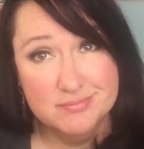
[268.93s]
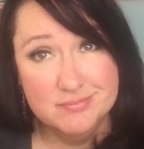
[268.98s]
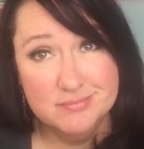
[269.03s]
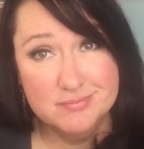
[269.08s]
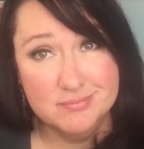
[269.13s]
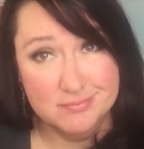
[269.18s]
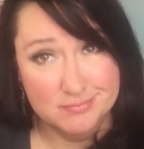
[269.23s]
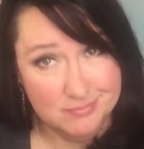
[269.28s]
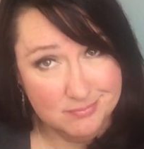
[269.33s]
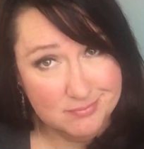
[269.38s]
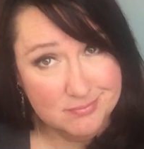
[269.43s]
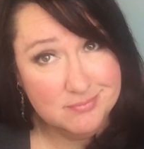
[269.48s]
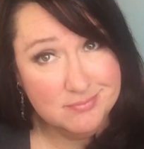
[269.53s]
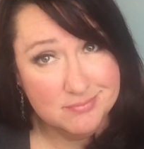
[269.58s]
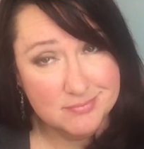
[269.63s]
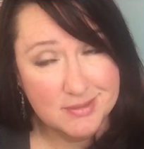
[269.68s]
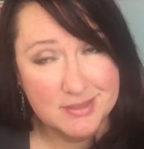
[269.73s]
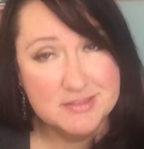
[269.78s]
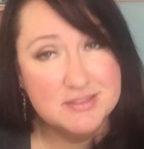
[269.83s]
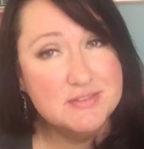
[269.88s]

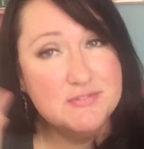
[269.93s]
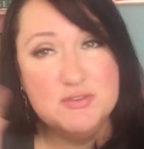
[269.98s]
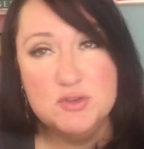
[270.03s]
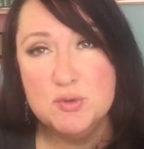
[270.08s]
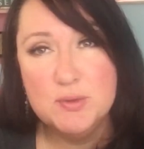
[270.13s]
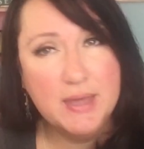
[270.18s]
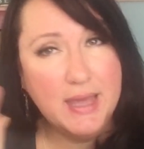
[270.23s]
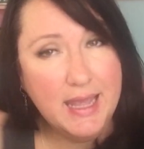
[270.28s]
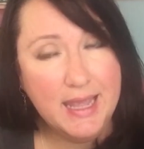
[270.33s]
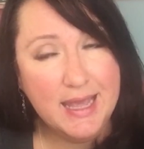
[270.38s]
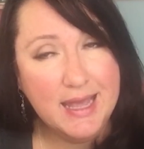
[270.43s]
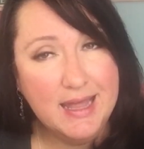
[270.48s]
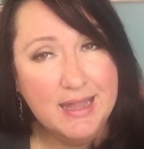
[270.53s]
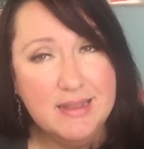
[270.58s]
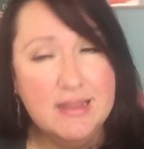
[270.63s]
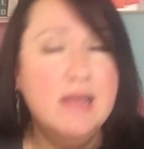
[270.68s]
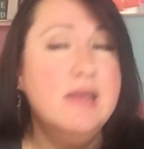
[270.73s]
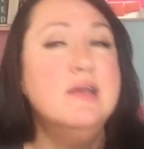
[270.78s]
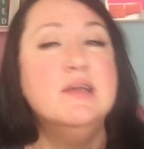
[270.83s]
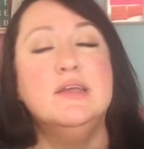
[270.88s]
Because if you
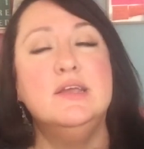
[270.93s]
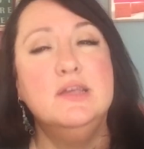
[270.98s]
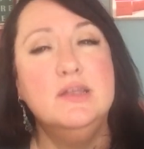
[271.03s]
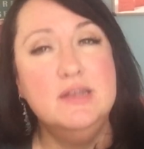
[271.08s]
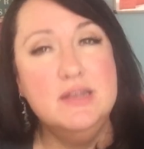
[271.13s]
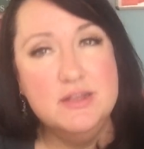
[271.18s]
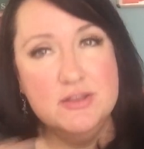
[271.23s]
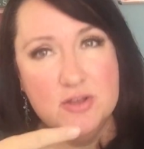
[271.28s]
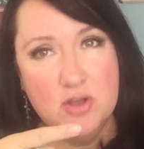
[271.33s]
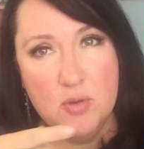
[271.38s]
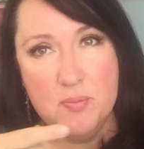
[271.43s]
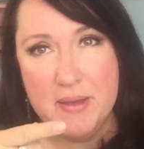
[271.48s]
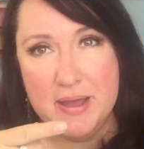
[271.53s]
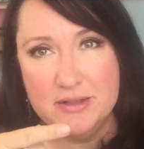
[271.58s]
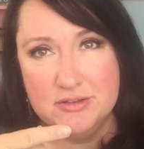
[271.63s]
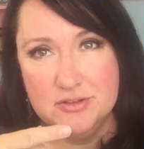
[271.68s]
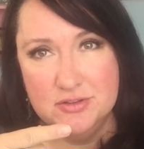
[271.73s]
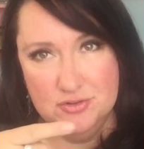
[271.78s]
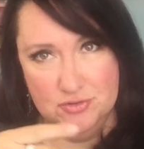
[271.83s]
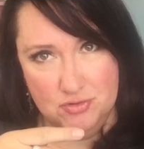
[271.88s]
can't, you need to go
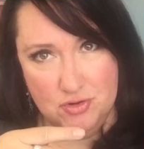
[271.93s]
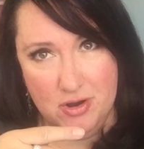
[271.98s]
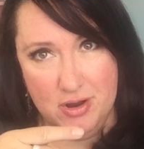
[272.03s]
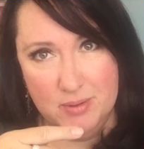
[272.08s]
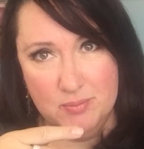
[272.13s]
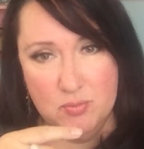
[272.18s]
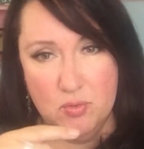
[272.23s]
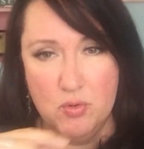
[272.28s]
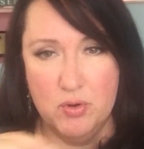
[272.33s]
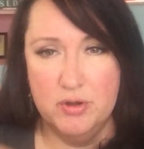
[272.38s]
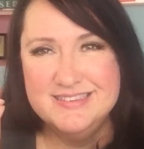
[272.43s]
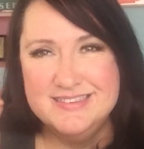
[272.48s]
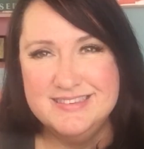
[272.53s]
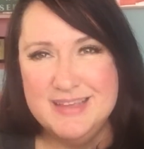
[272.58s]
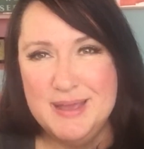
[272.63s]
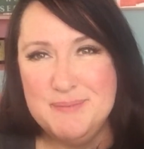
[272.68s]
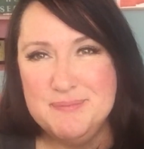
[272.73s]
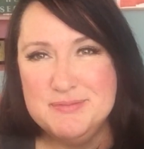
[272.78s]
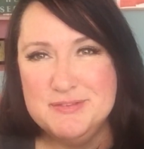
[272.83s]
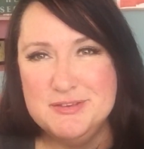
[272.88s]
back to the drawing board.
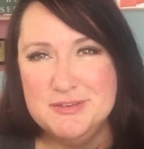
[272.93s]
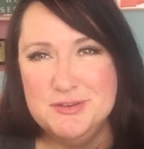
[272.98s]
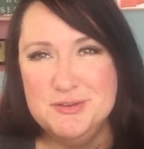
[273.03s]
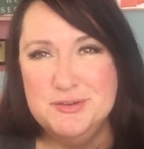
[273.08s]
Step 2,